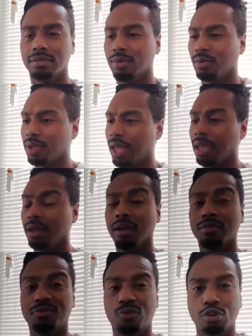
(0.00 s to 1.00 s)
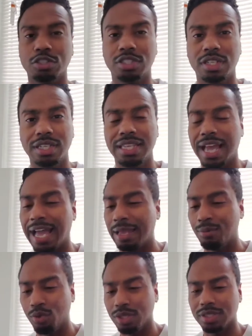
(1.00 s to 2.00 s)
Okay, unfortunately, I
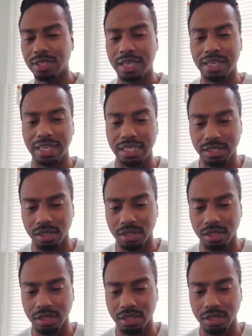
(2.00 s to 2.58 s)
am once again late